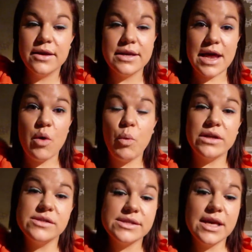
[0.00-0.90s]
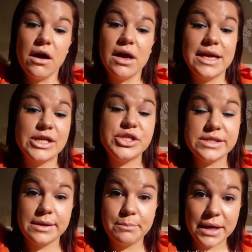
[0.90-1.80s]
Now once the eyelash
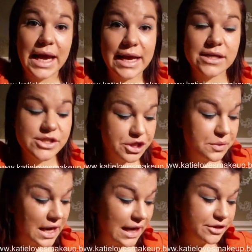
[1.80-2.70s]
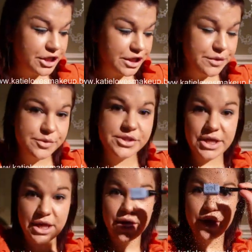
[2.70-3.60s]
is in place, you can use
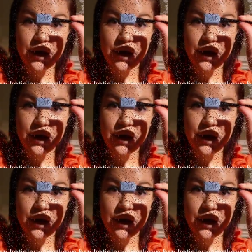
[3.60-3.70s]
the